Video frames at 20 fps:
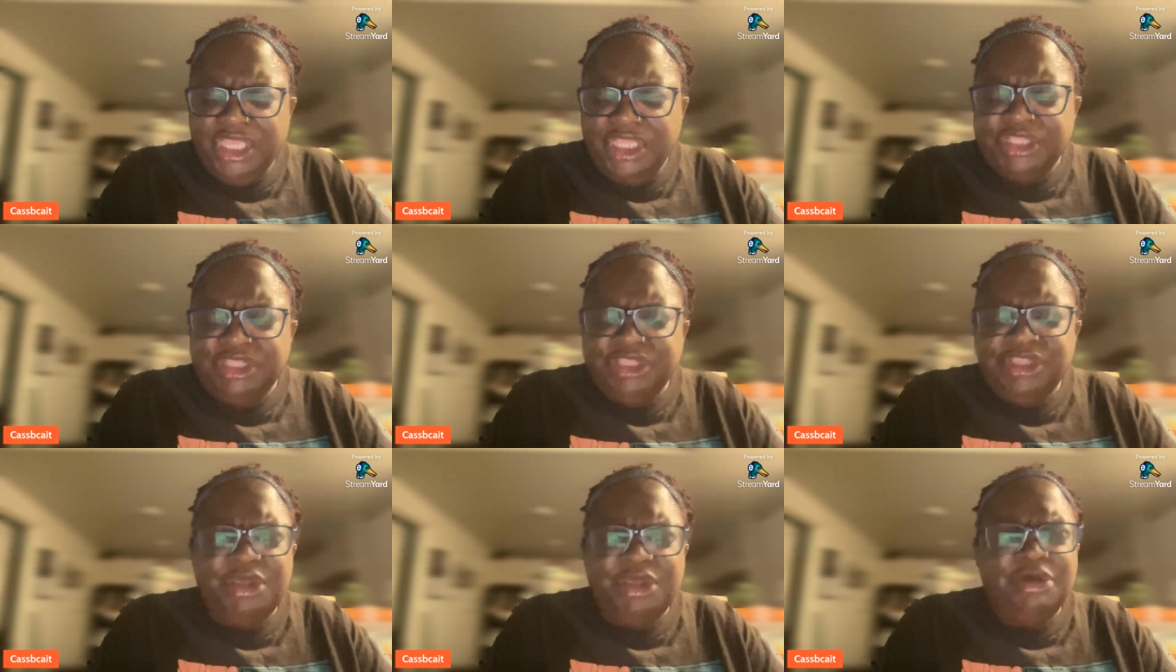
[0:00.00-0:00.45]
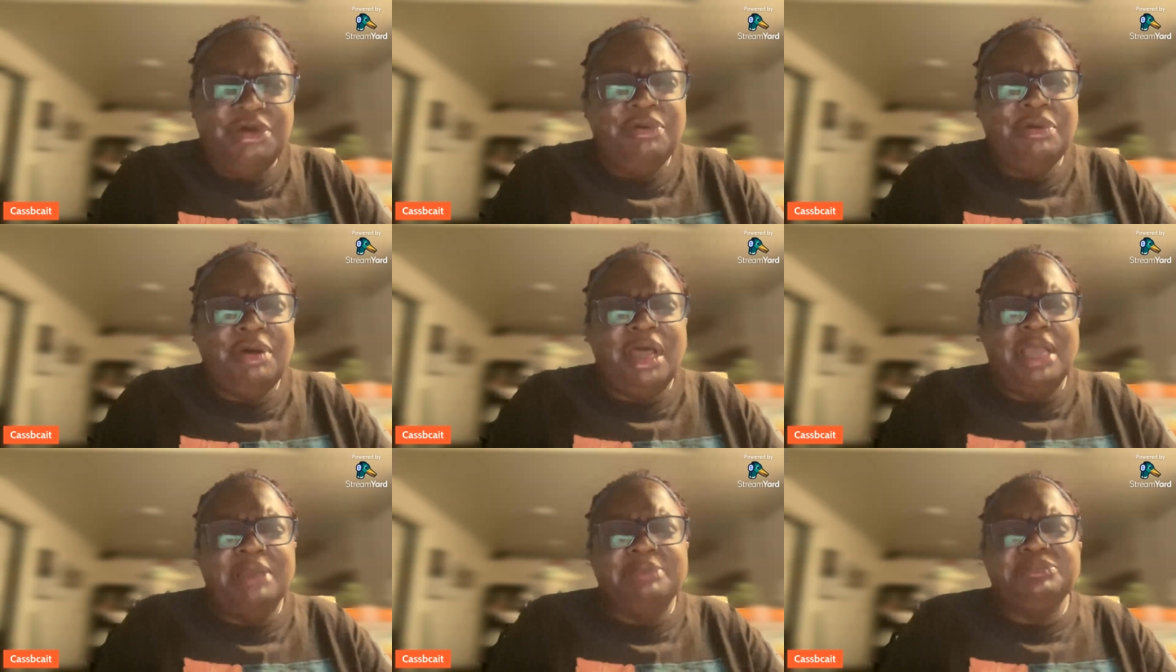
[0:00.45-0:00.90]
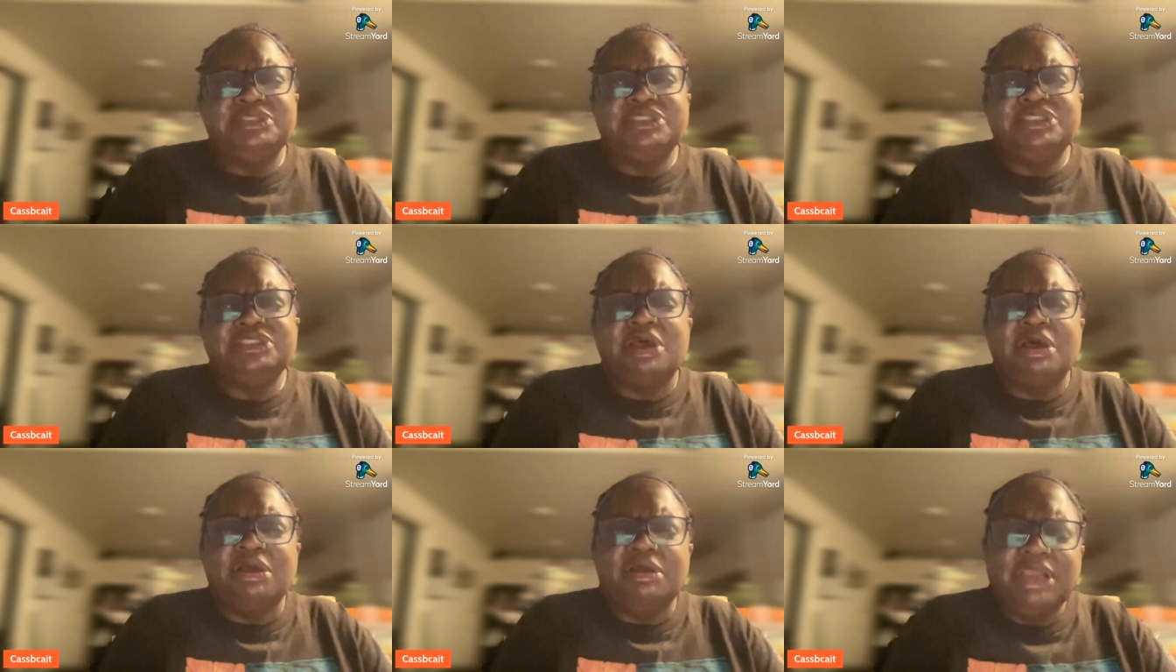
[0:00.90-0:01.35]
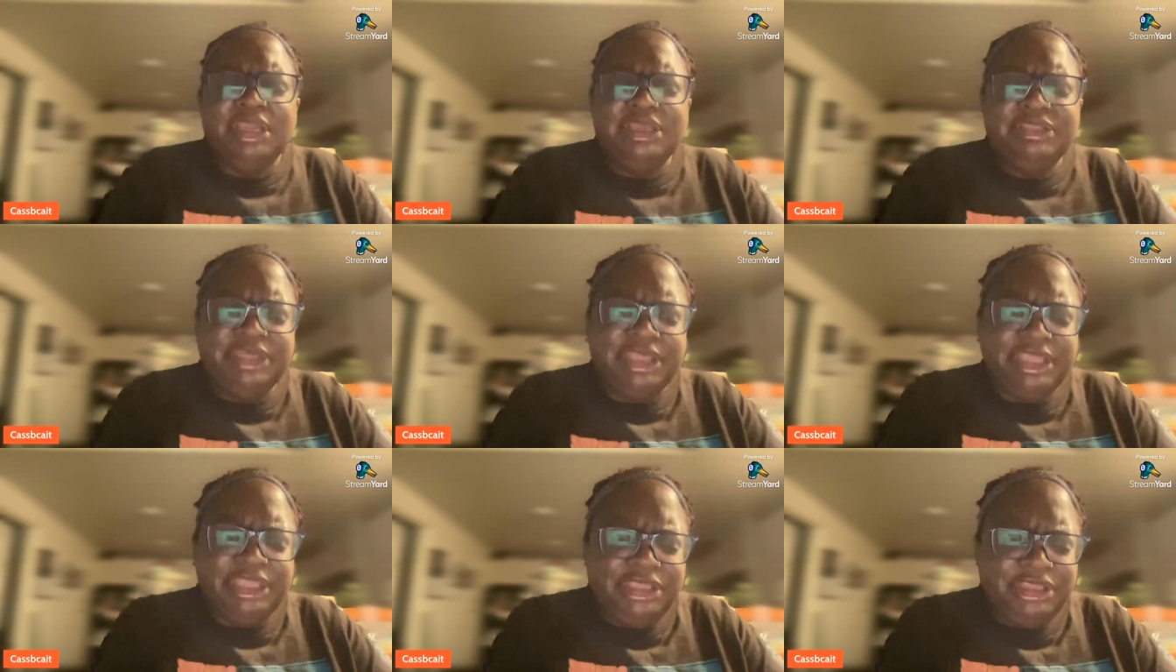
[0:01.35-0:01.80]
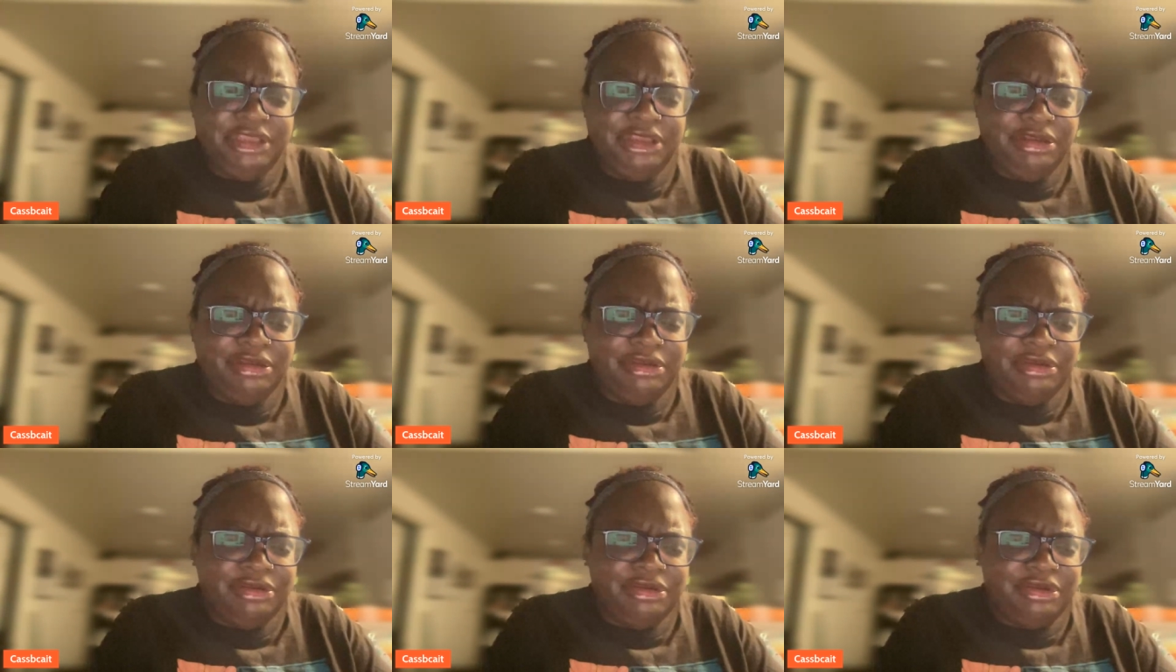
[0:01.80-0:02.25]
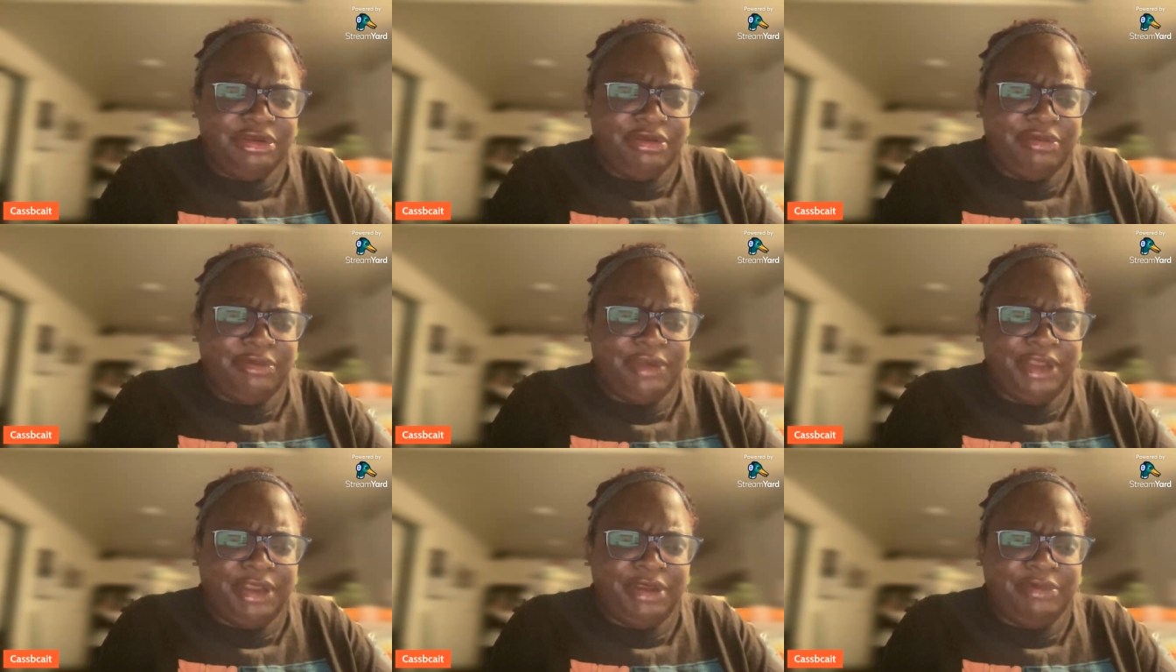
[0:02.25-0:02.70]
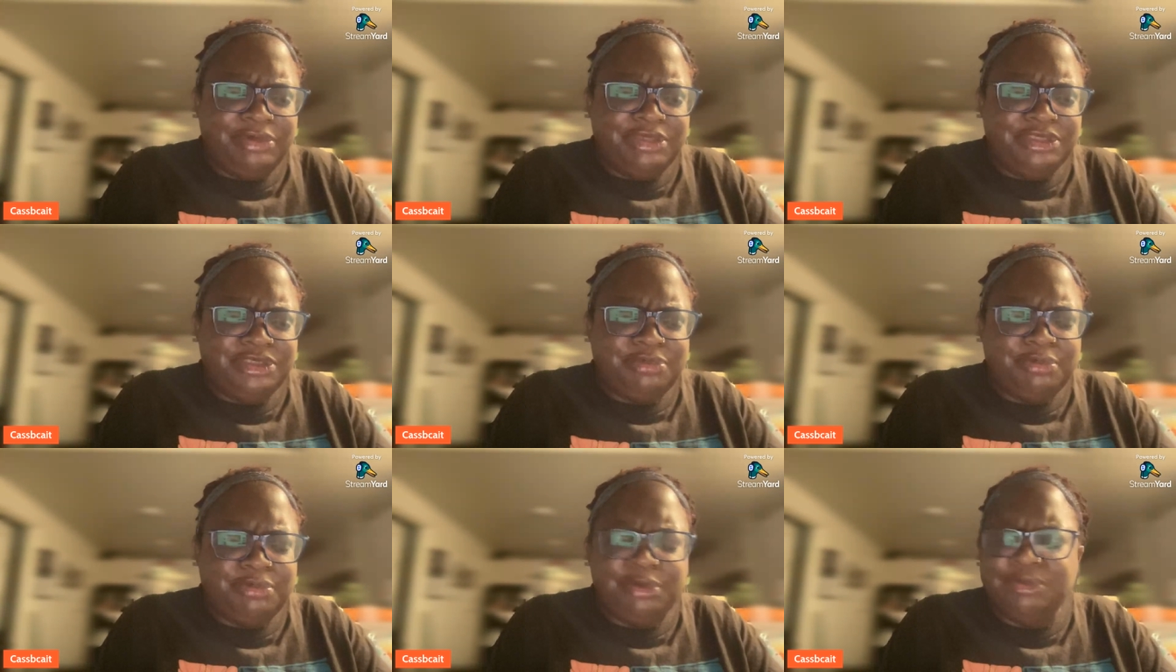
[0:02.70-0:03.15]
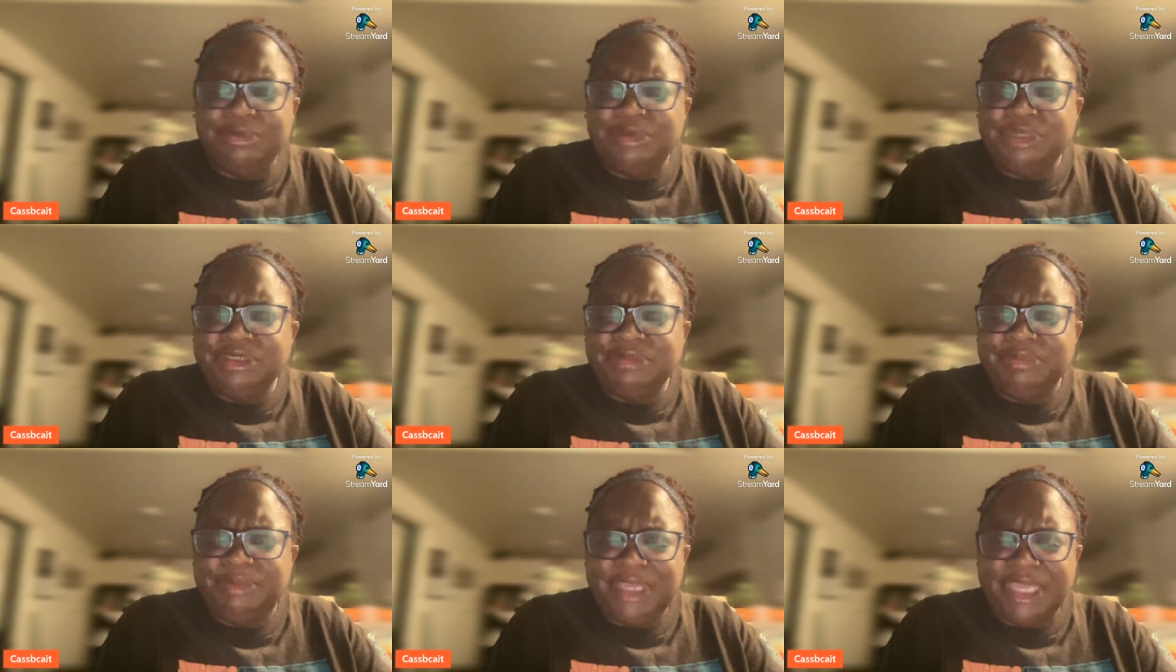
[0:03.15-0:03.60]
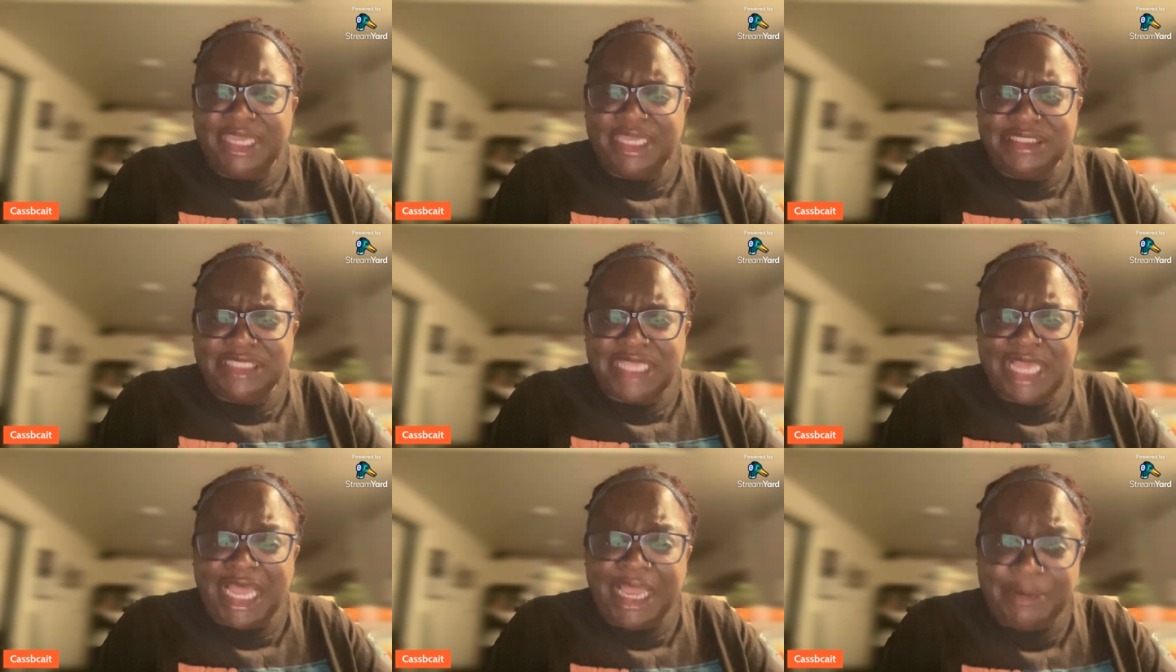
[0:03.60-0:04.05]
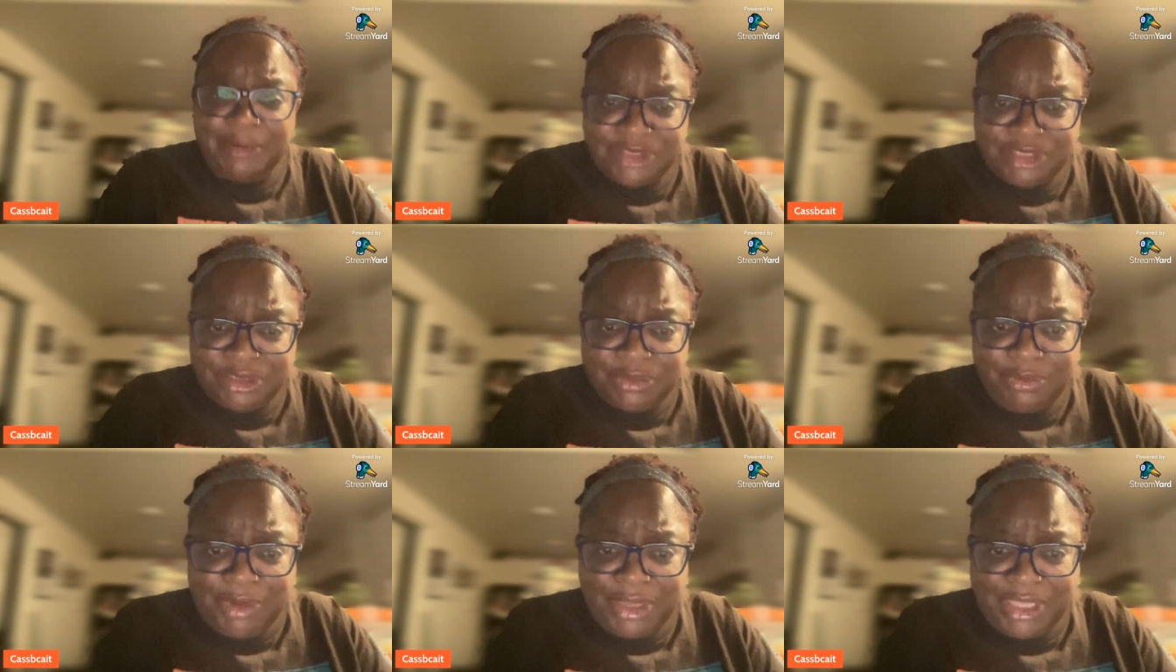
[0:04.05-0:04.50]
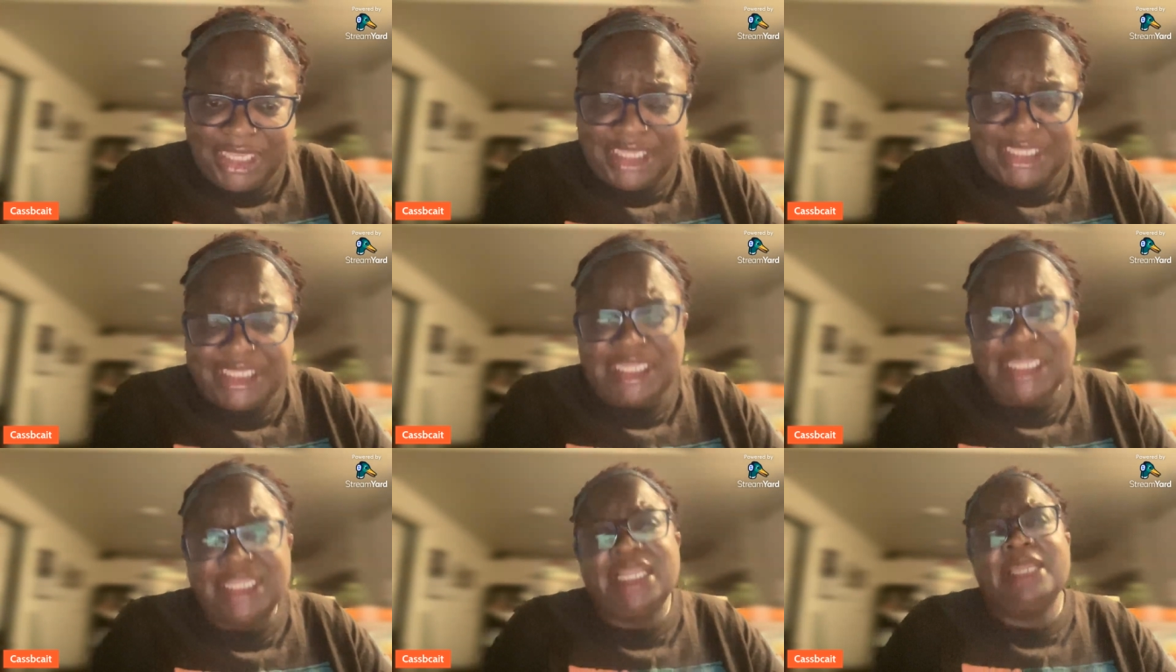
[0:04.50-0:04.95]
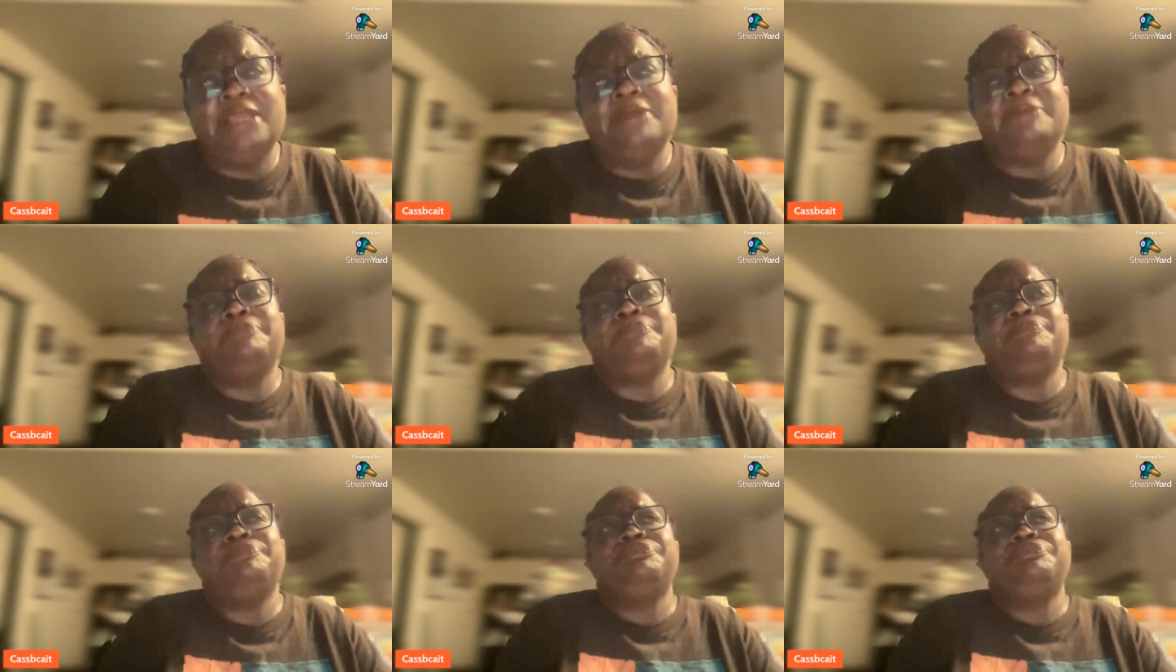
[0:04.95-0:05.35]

No, I'm sorry that your career was ruined because I was the one that did it.